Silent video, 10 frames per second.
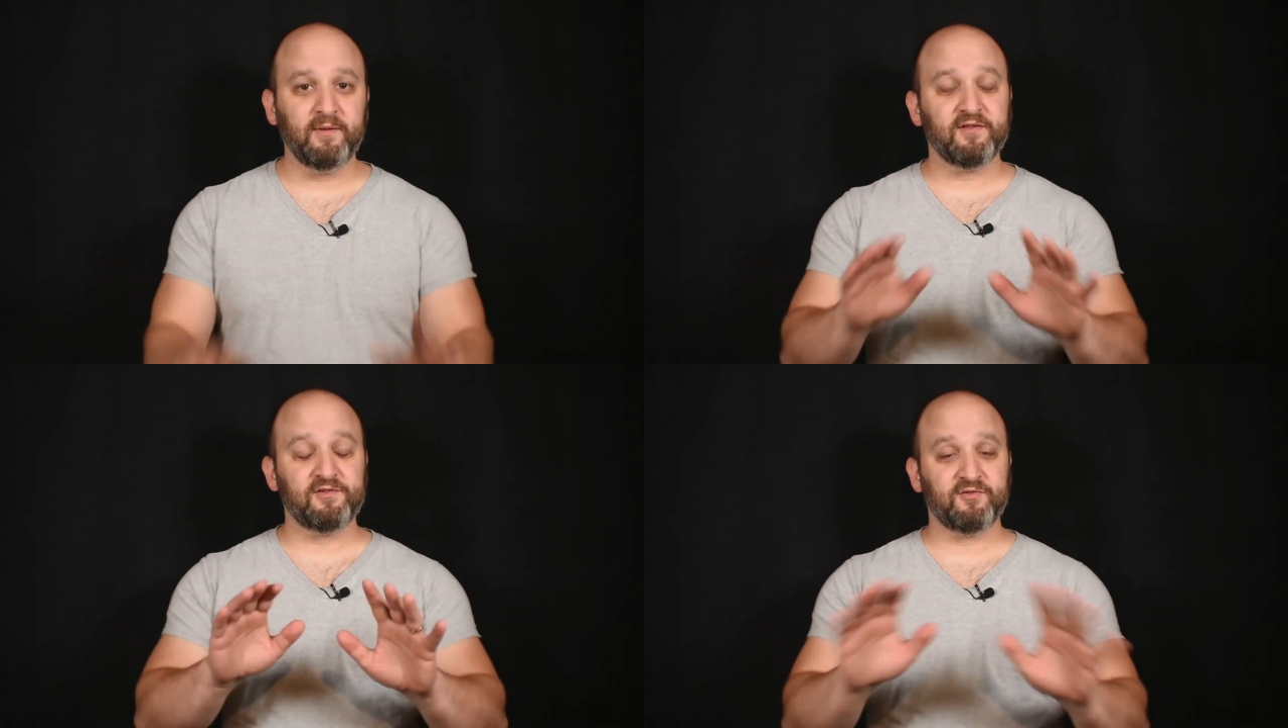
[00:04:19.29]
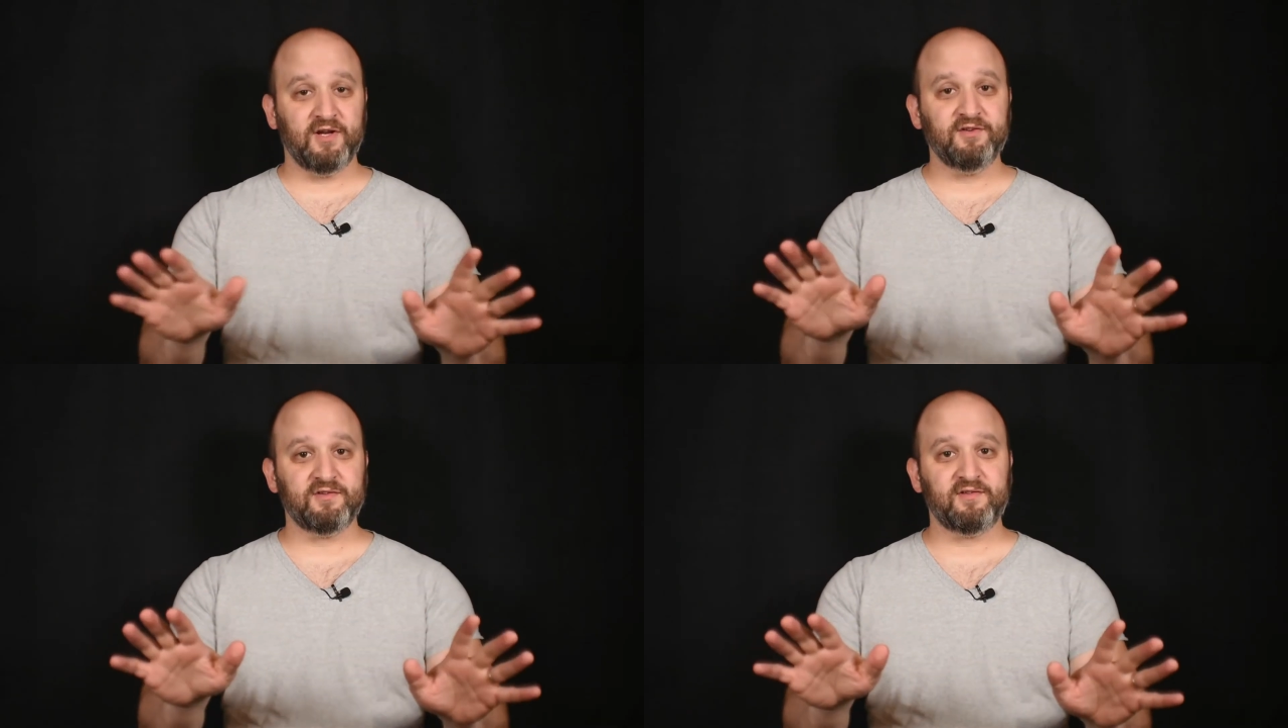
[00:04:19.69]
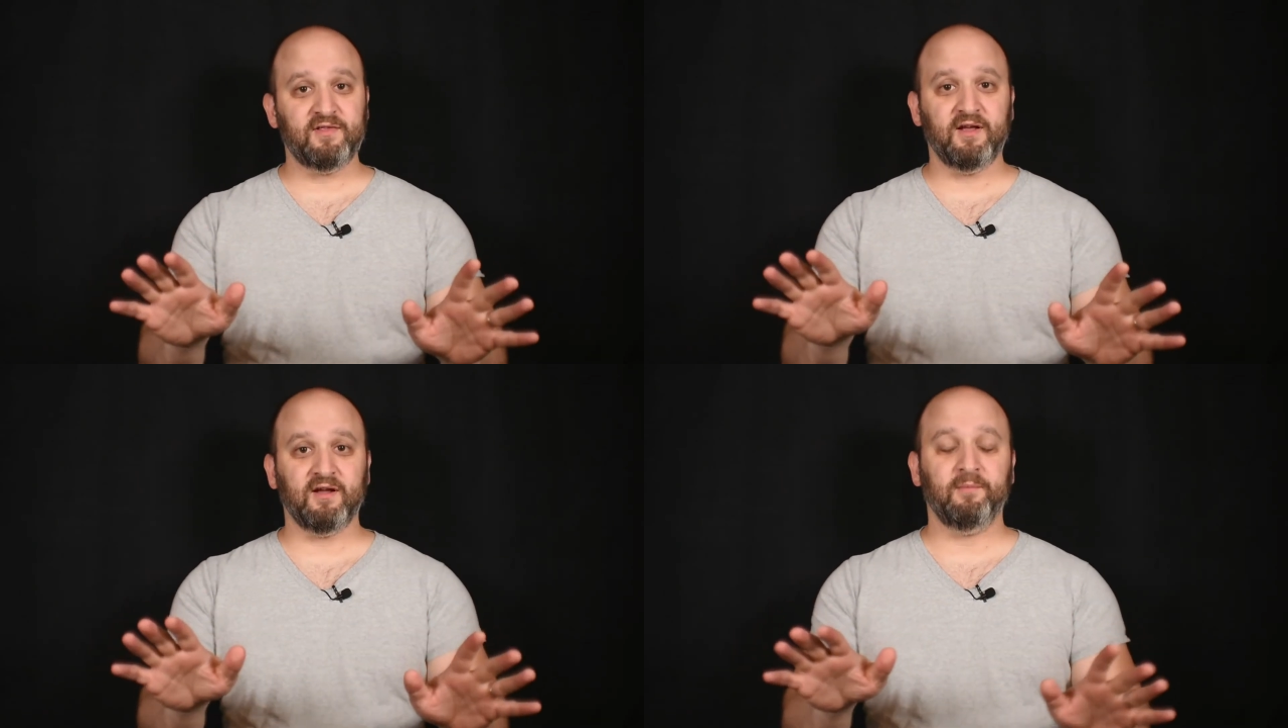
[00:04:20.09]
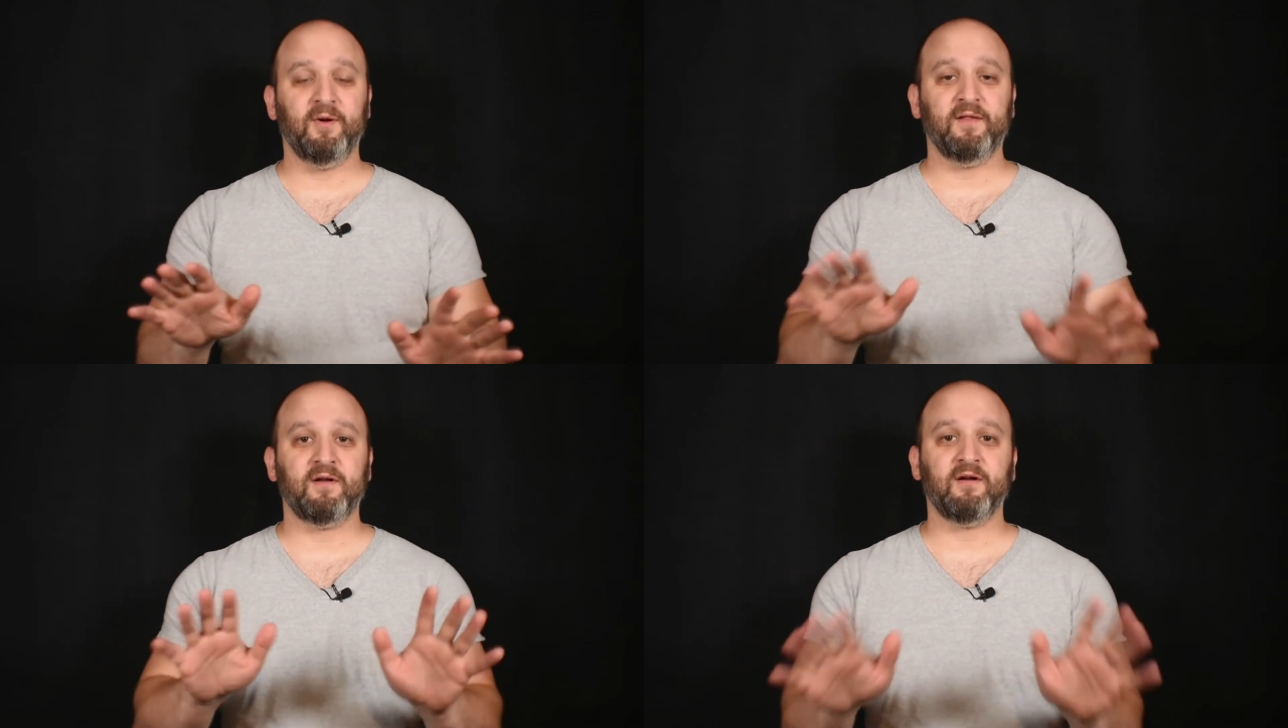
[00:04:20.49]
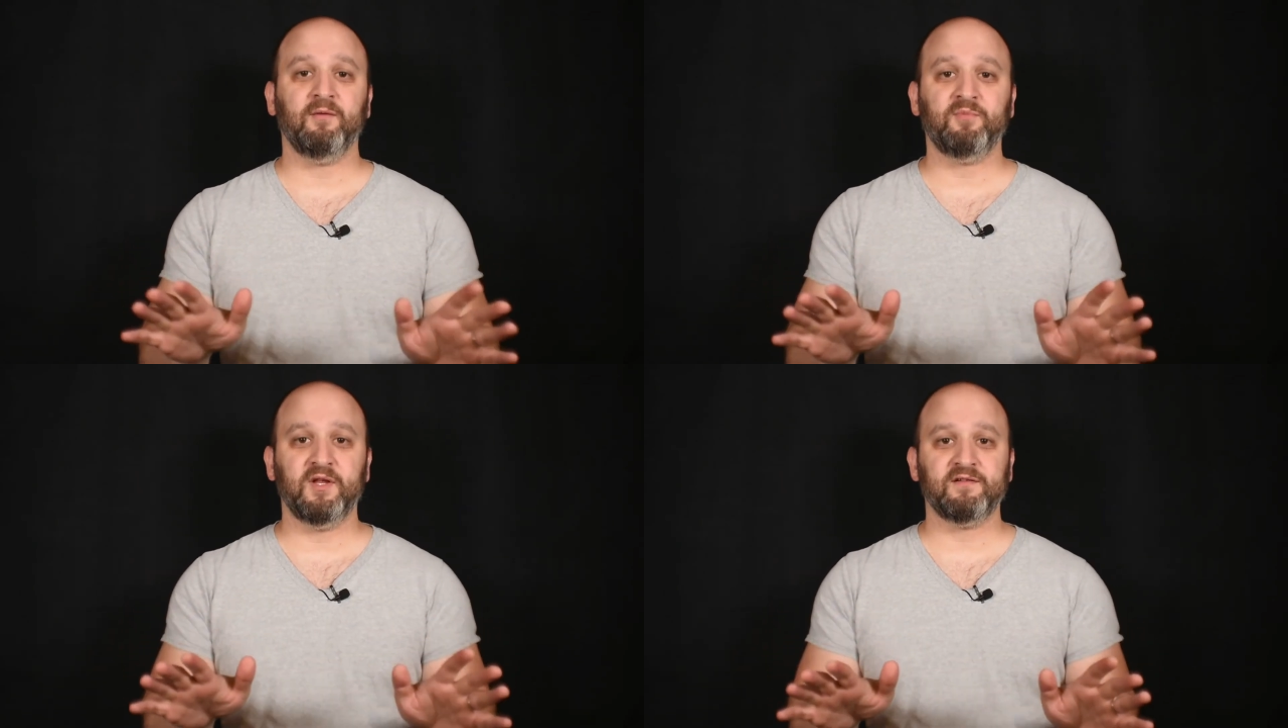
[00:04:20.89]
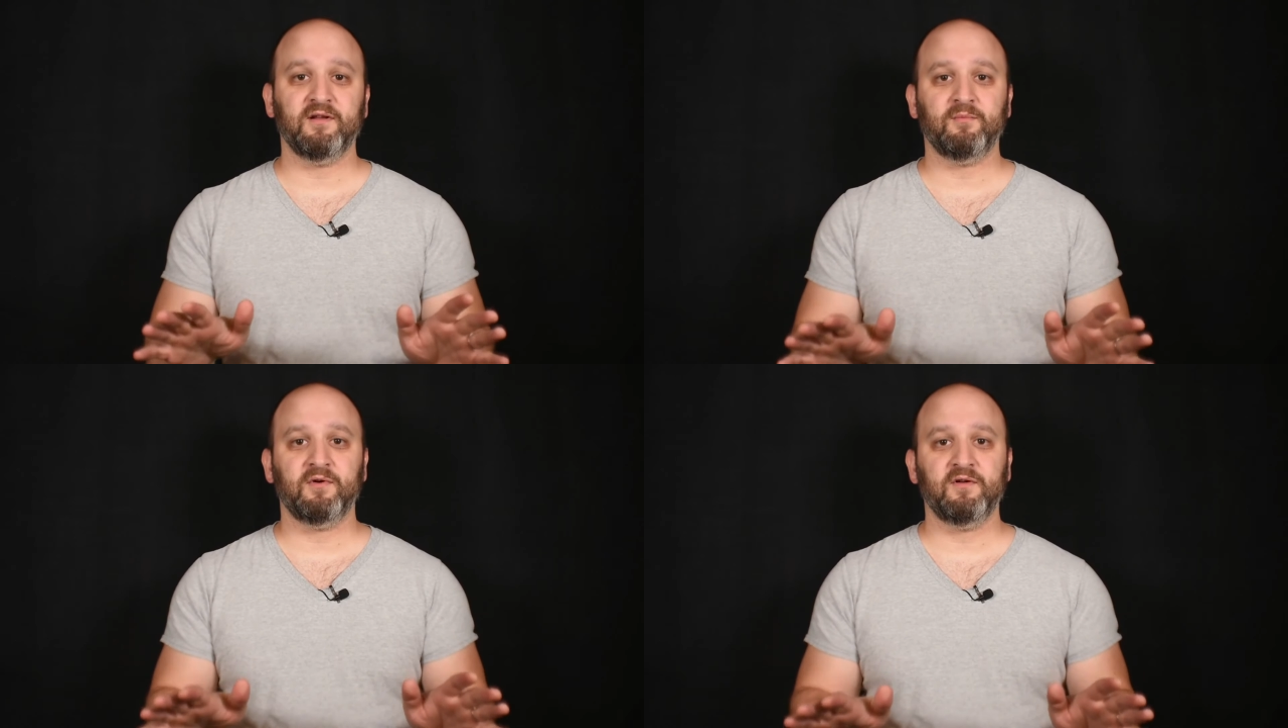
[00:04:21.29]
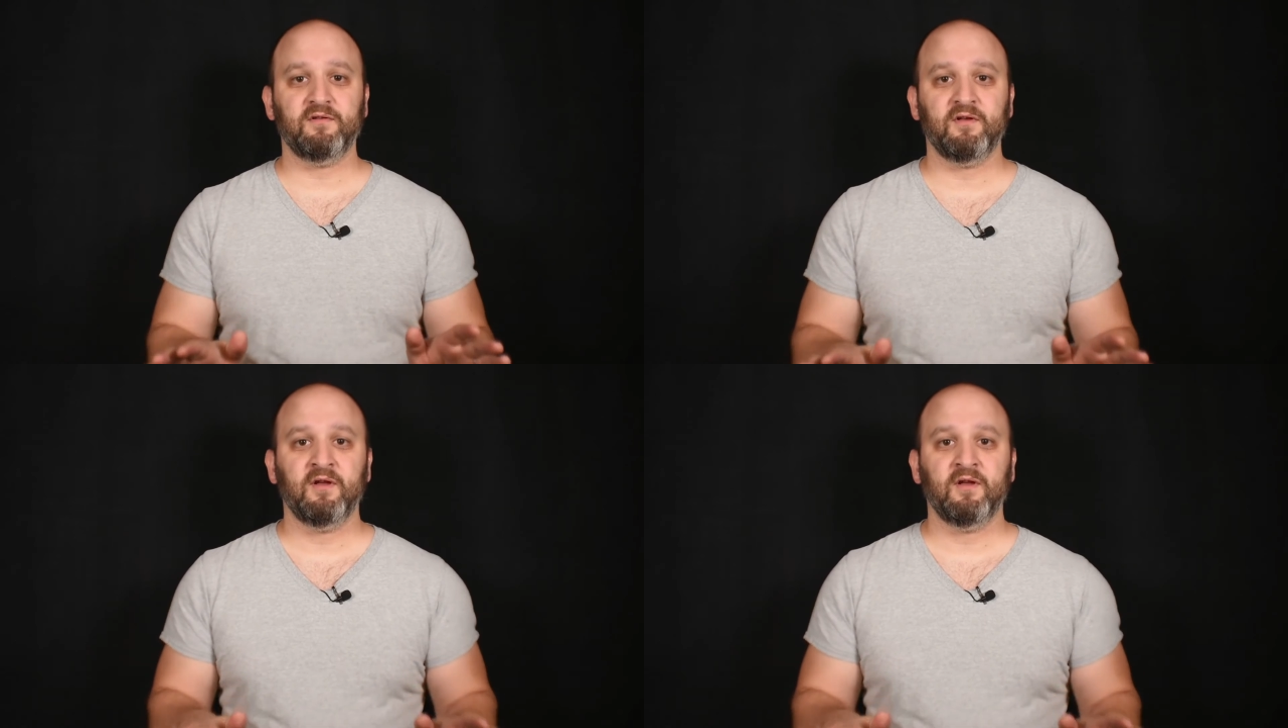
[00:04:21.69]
the strangest thing about the complex numbers